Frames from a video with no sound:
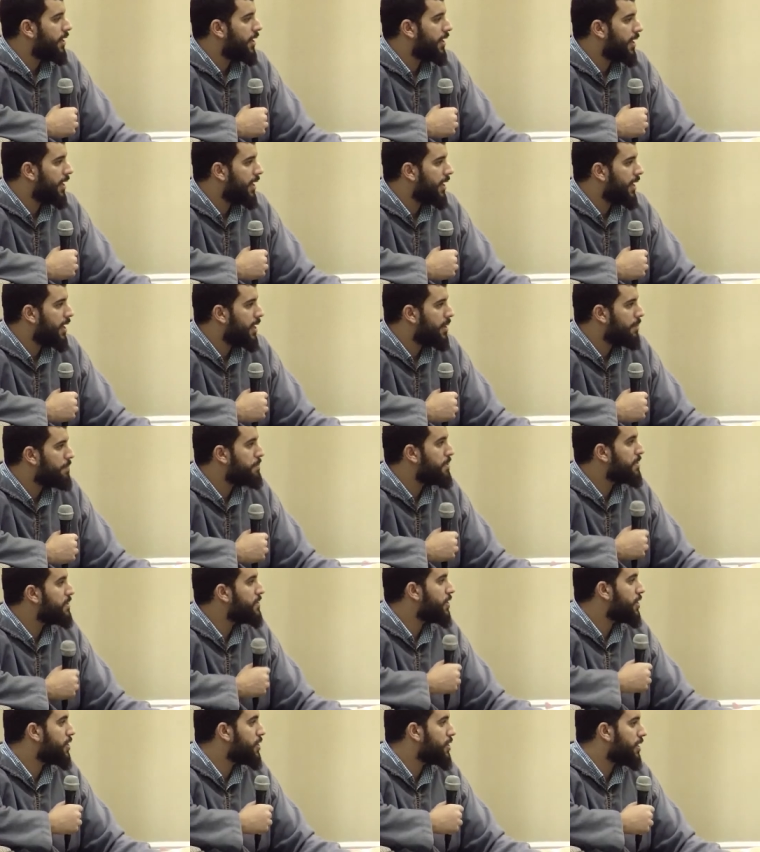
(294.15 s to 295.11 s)
uh,
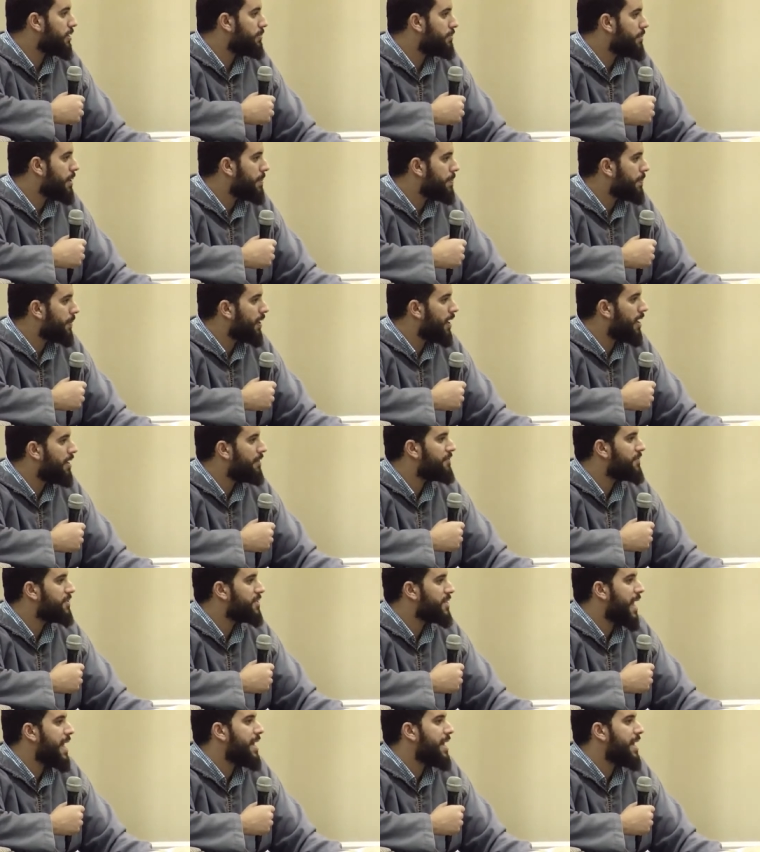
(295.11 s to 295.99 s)
position, people of